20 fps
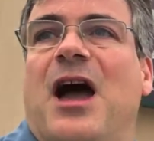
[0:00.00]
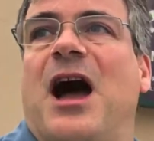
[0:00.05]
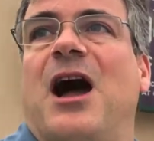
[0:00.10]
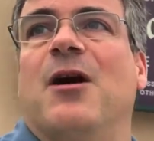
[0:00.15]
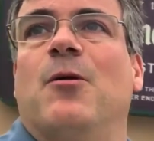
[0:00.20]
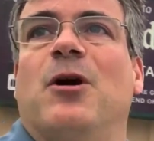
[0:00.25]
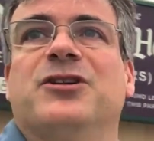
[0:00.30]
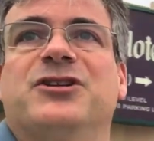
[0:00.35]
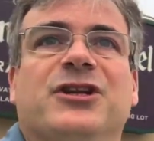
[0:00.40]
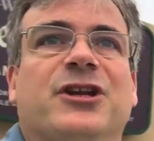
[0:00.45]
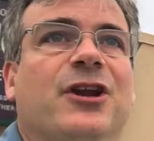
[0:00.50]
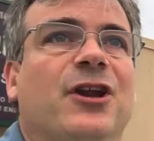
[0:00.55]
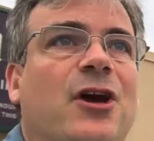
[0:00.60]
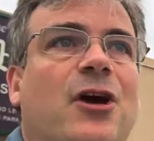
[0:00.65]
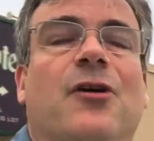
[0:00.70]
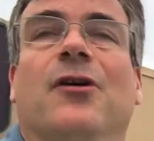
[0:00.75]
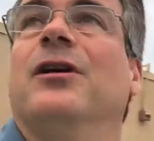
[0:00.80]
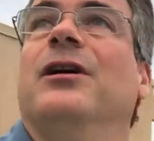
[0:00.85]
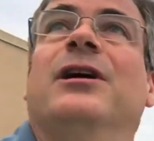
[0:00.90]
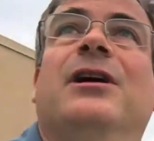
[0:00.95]
I want you to
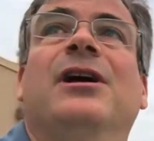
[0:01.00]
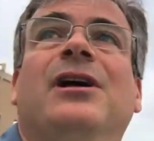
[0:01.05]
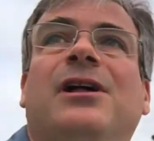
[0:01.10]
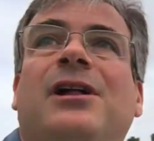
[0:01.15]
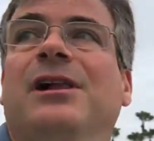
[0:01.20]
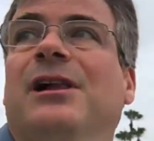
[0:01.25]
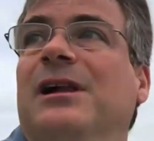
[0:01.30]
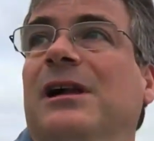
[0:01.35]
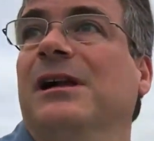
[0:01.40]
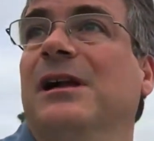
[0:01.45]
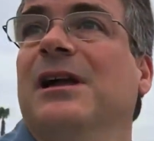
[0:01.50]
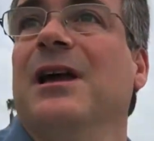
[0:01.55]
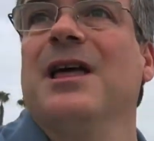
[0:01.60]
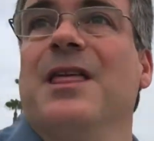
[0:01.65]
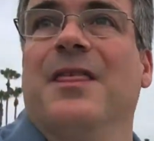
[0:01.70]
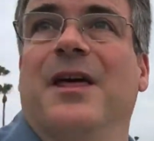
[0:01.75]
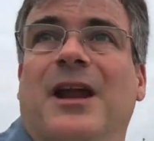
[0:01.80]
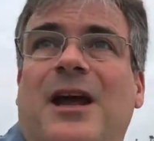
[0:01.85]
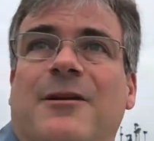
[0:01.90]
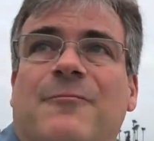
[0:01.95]
know
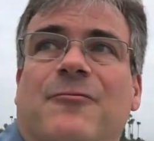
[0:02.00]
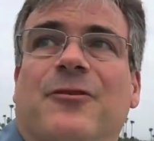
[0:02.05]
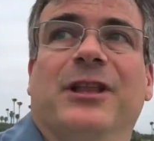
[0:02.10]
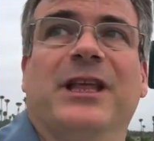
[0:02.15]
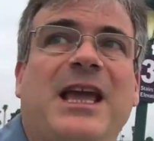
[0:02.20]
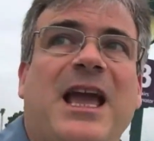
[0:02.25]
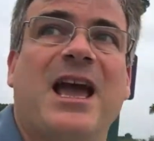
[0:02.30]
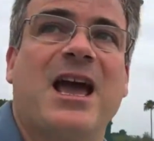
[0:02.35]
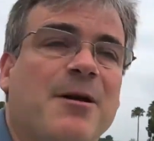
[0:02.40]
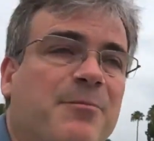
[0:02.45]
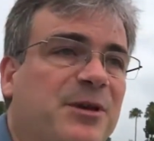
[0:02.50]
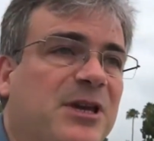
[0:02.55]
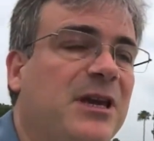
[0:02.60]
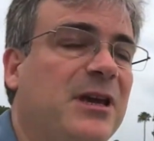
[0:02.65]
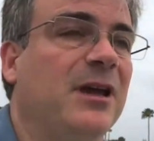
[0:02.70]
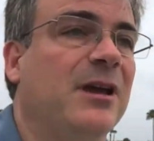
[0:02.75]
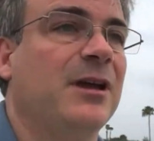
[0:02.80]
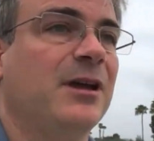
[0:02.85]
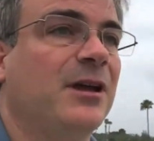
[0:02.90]
that I am really happy